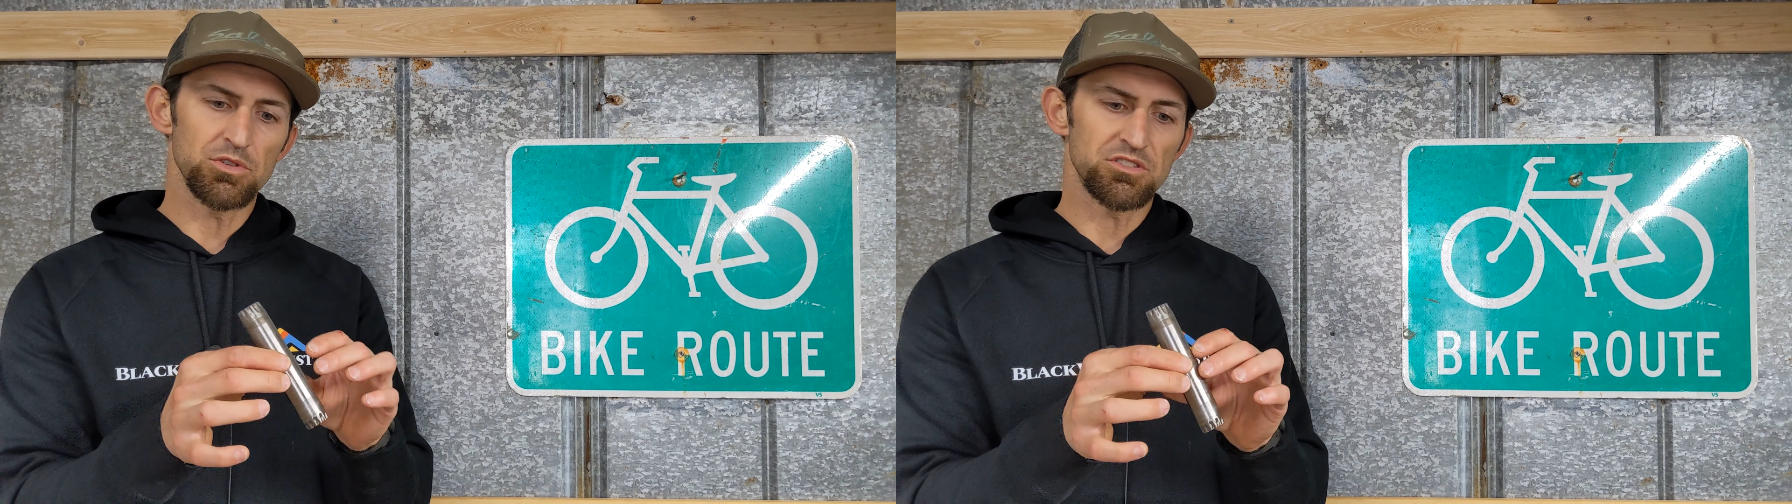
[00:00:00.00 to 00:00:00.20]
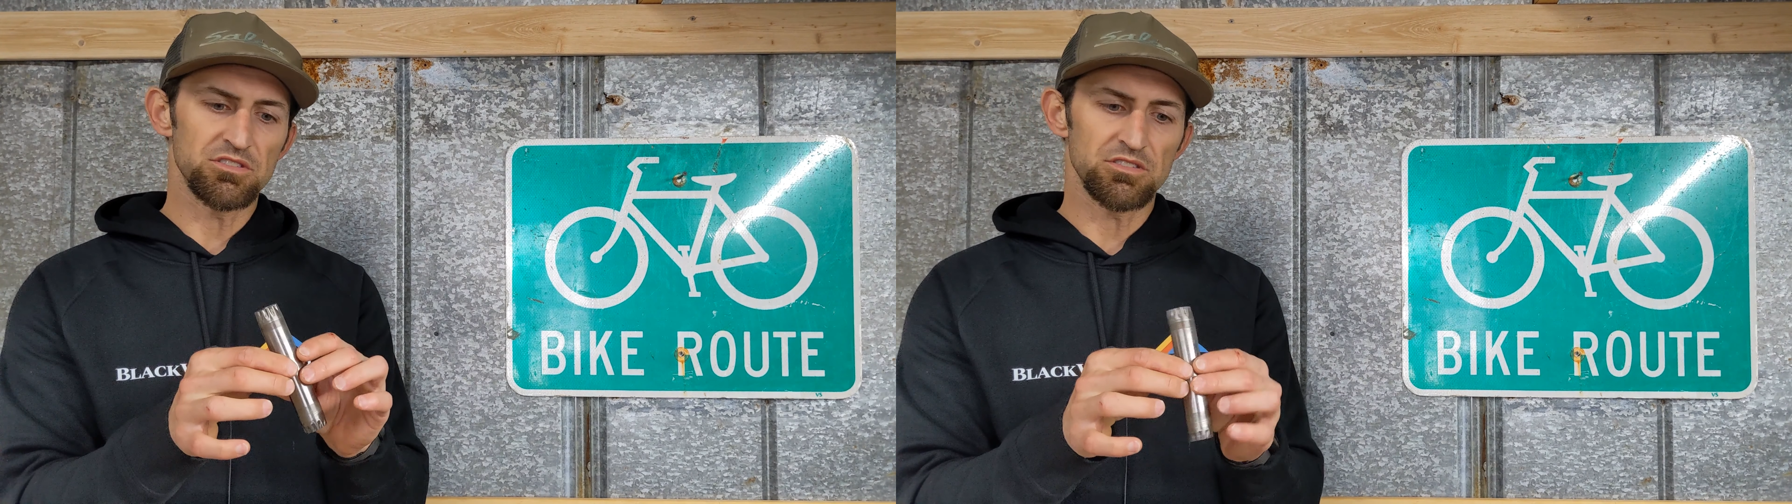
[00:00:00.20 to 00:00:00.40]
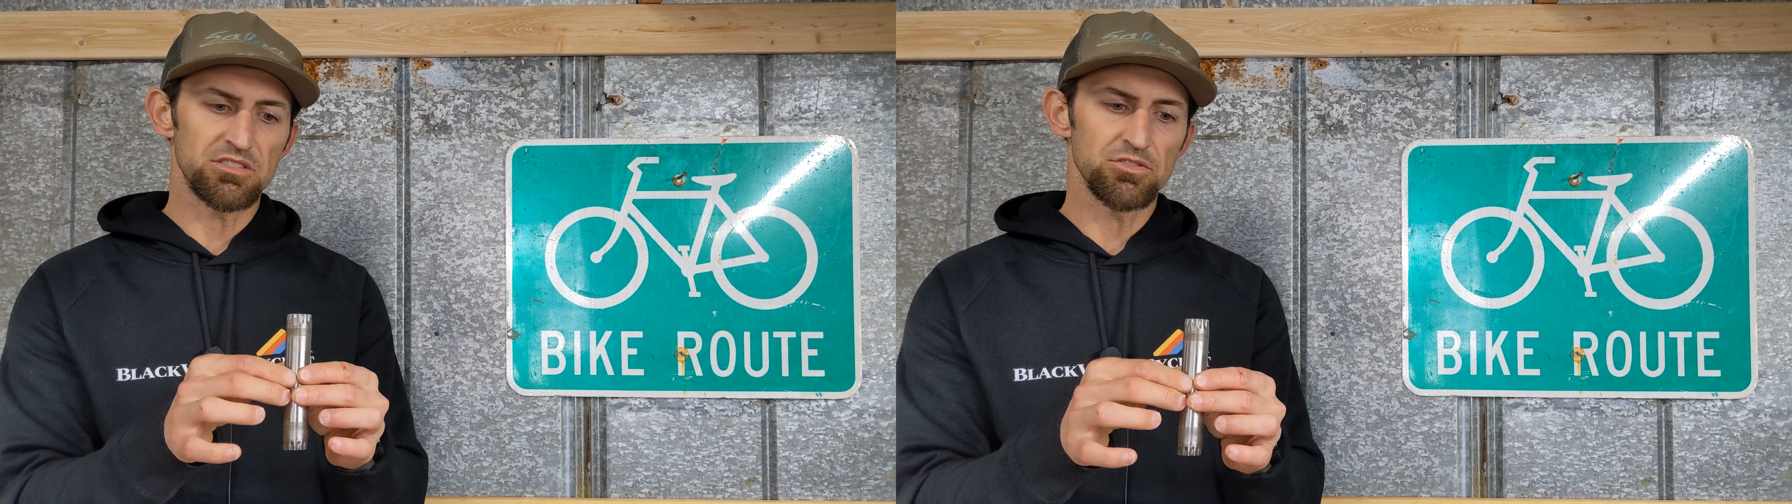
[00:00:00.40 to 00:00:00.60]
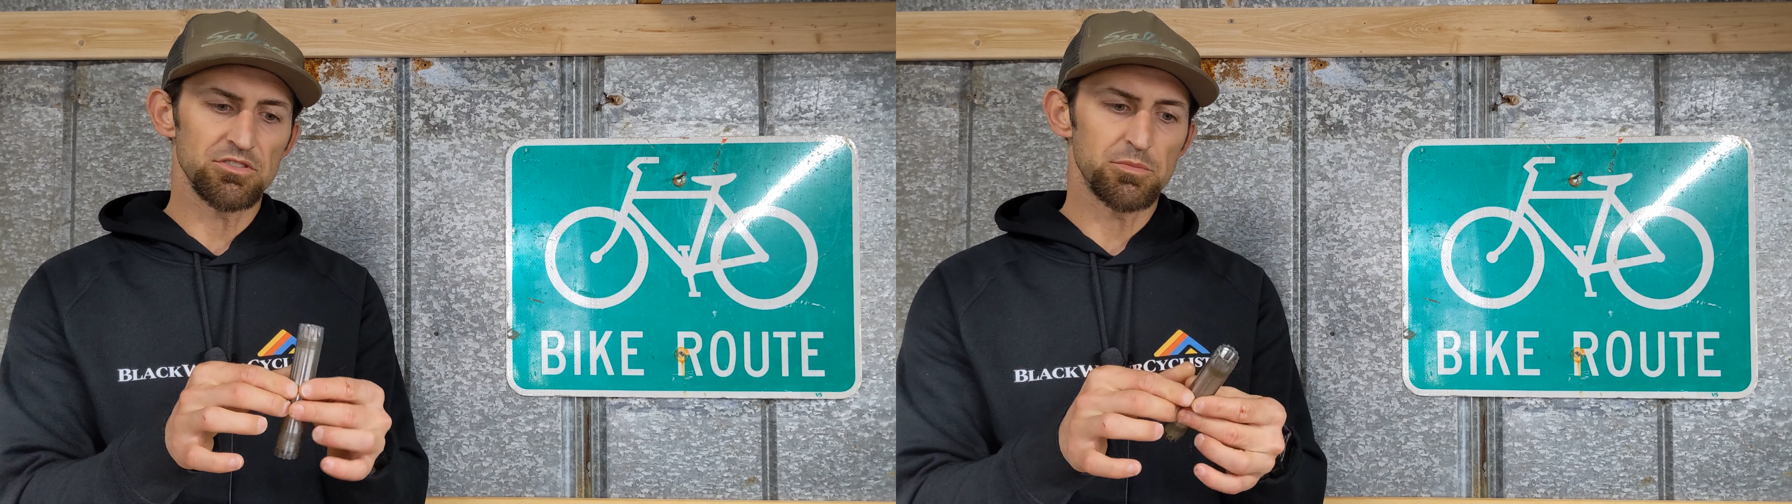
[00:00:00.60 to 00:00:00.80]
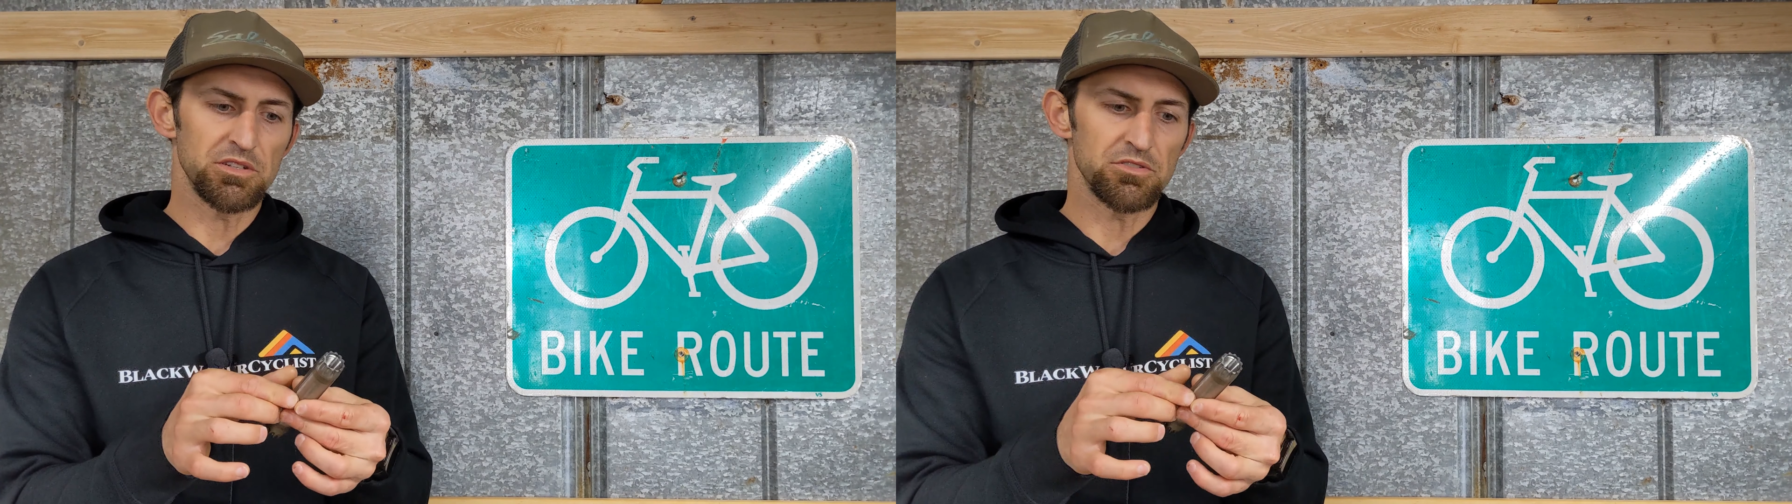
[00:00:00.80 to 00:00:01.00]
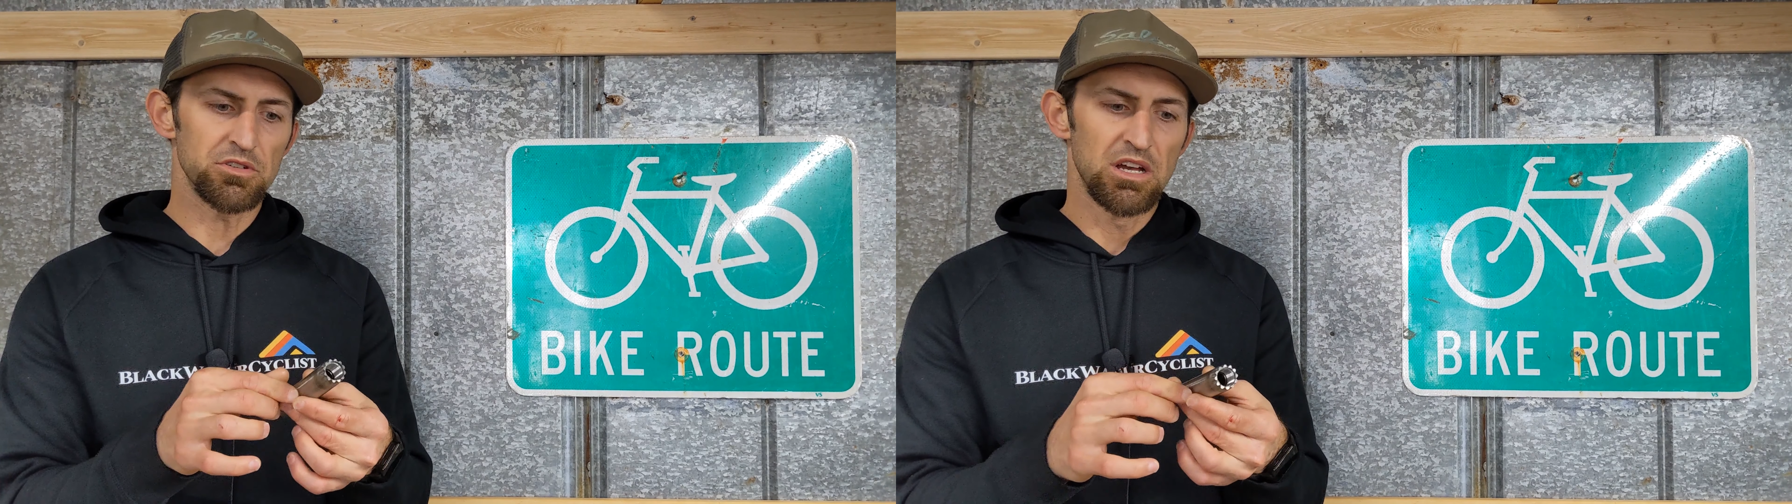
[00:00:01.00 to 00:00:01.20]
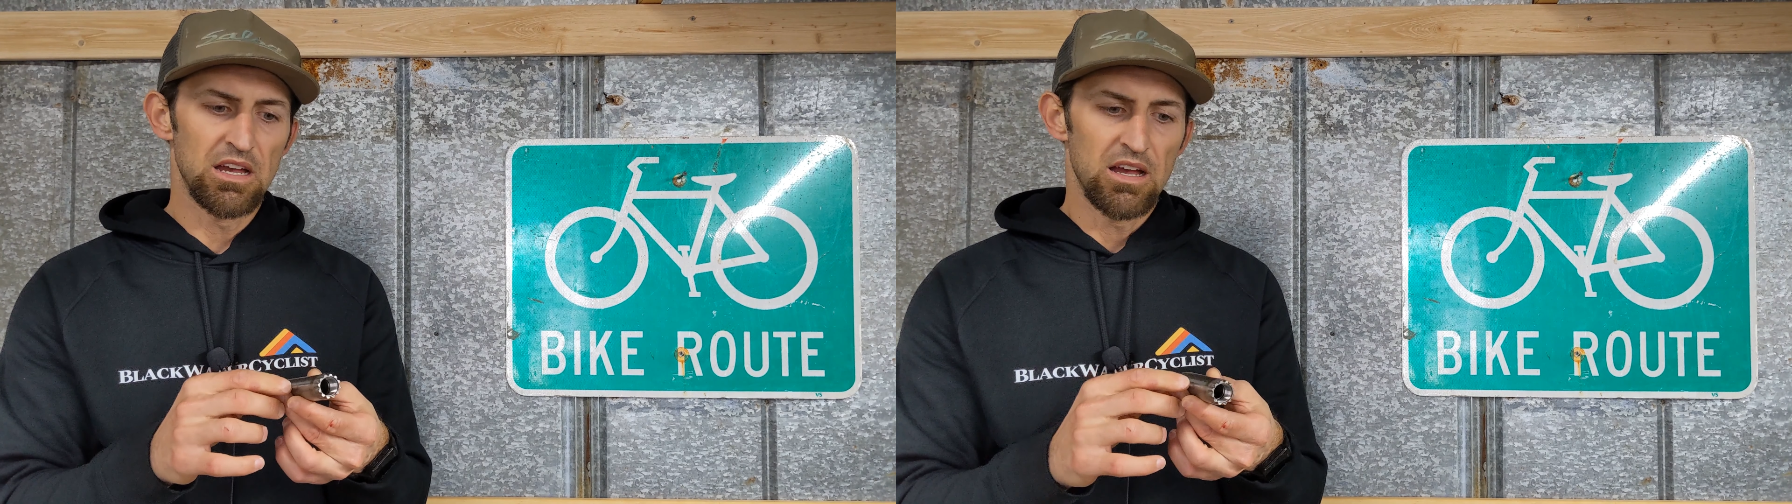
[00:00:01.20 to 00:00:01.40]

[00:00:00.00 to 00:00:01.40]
which is a steel spindle.